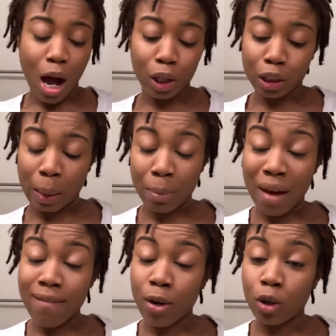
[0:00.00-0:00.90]
I look the same in
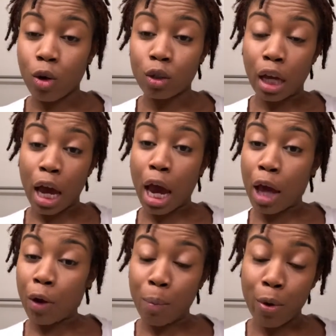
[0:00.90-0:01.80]
my photos
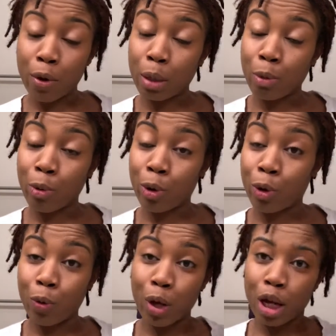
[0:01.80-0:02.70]
and in person,
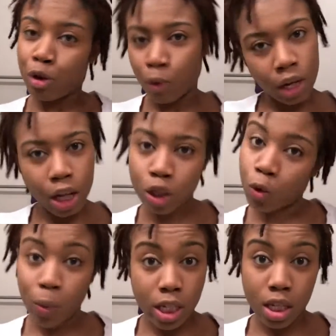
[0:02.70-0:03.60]
boo-boo. Don't get it
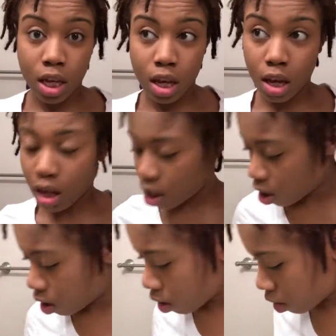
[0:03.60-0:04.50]
twisted.